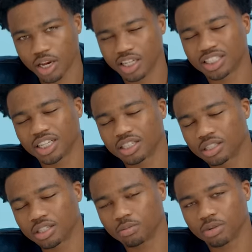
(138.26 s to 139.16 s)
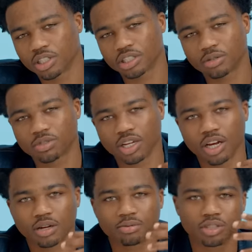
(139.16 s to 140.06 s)
a necessity, but
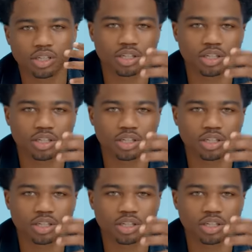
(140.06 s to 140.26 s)
sometimes